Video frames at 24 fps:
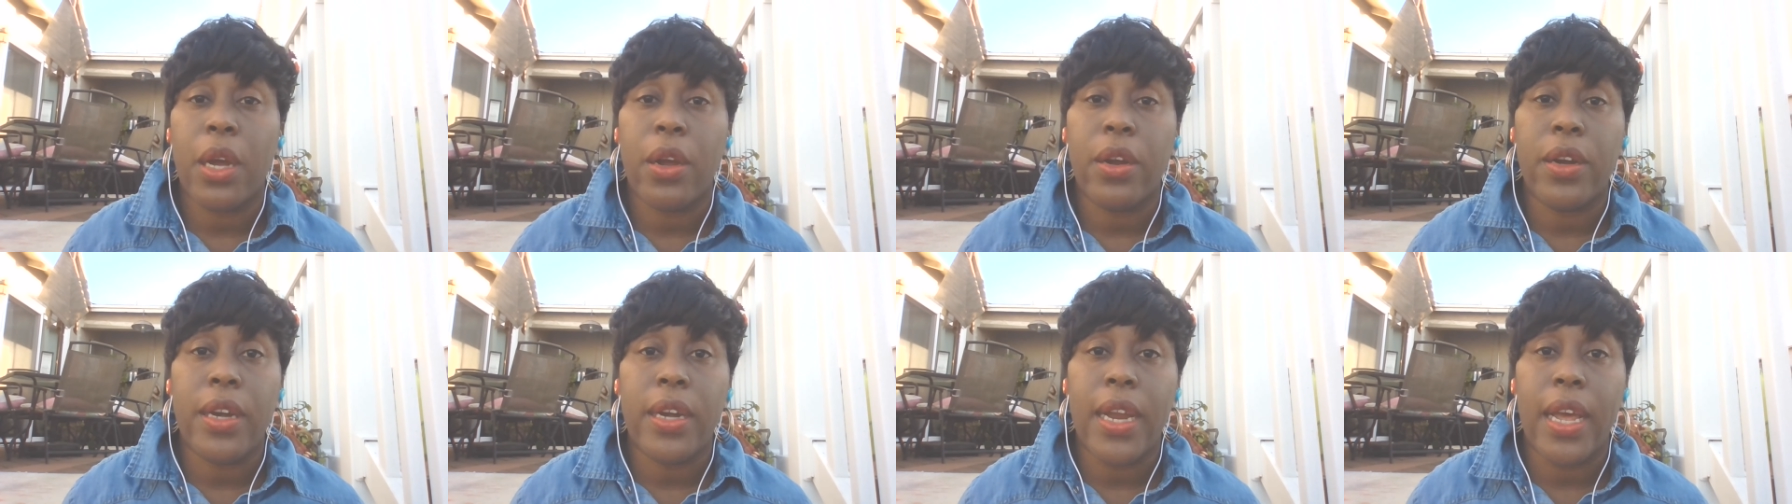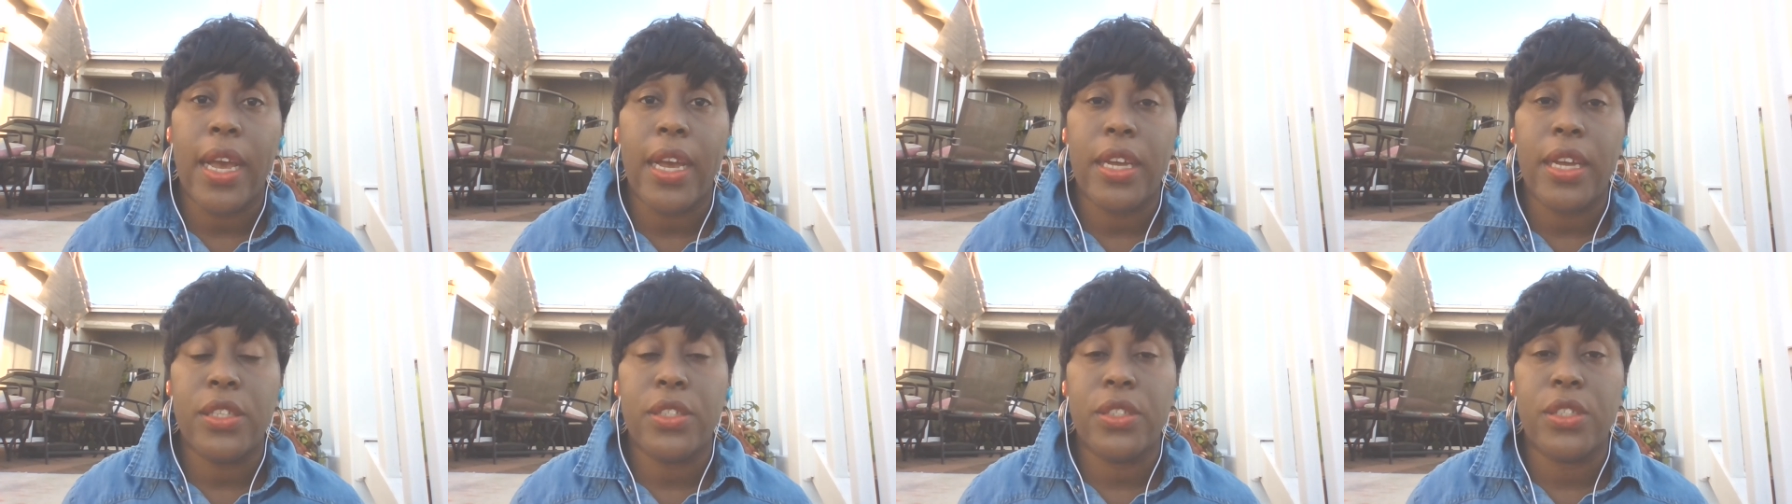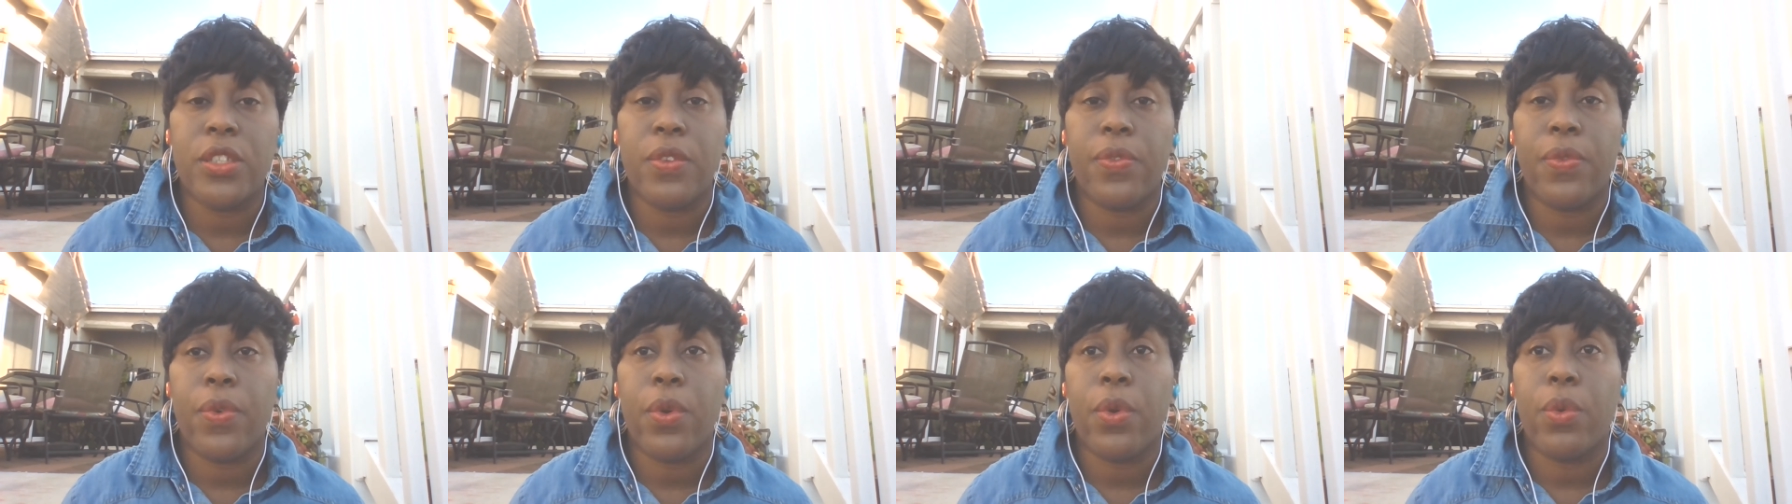are not
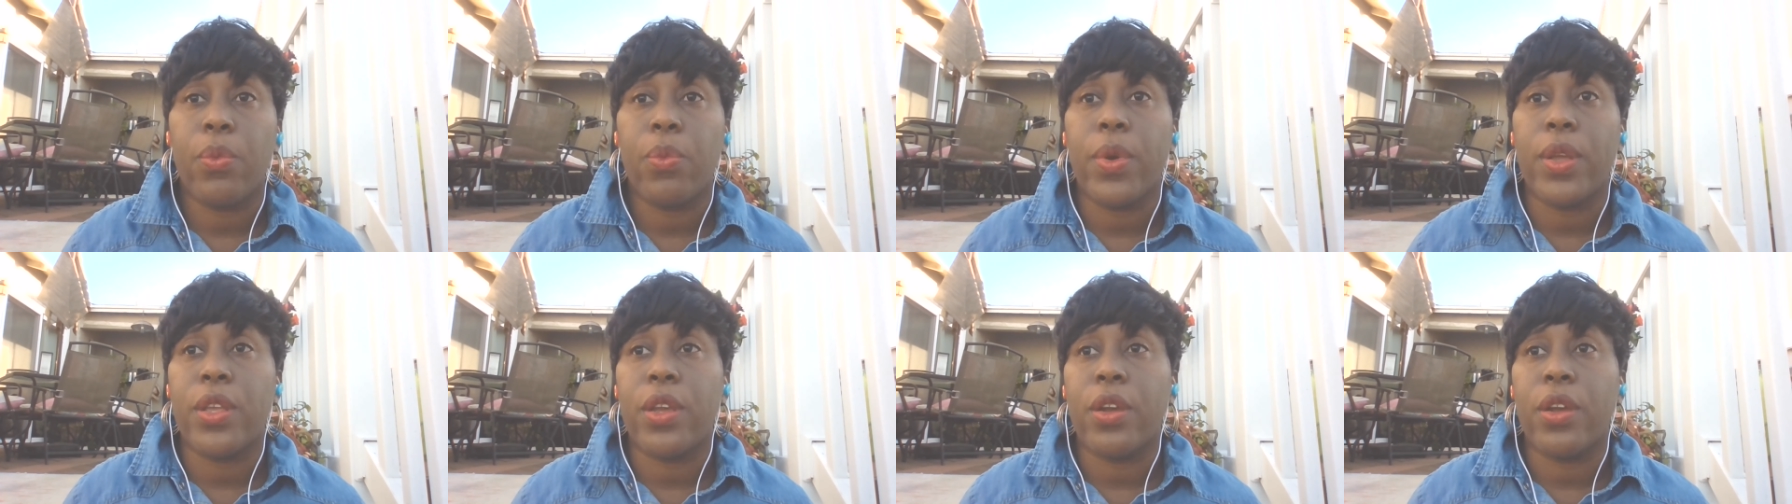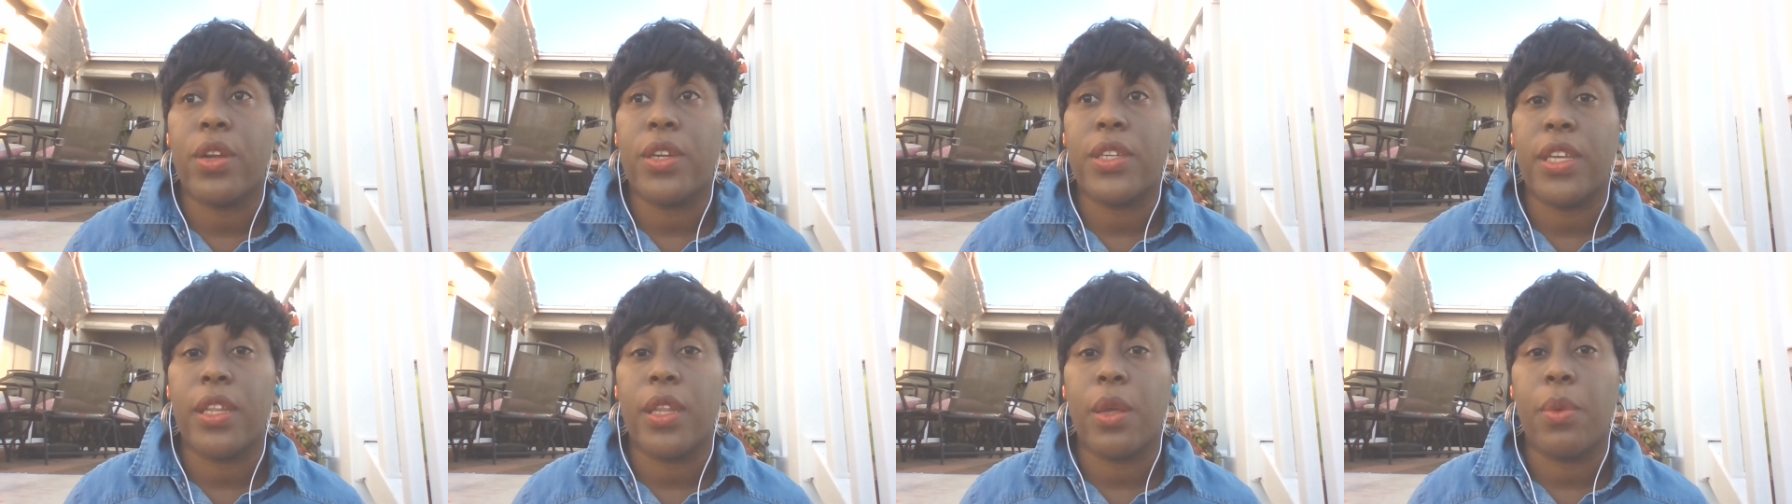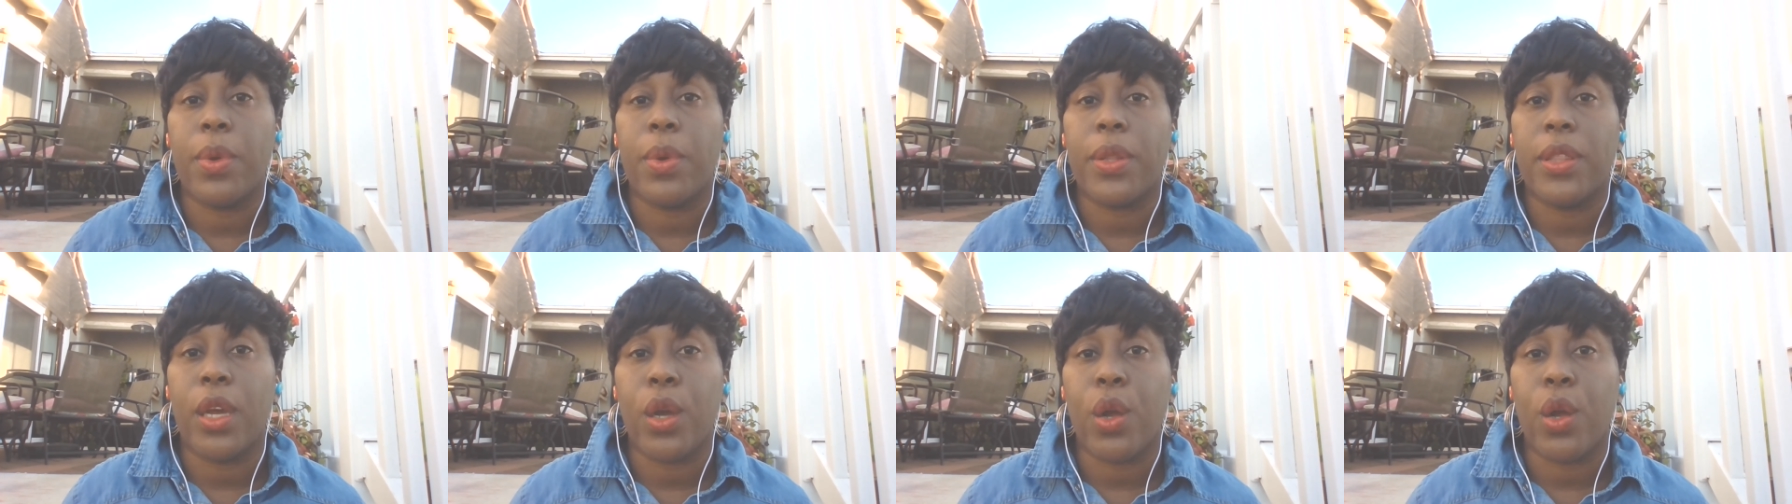just for when you're dealing with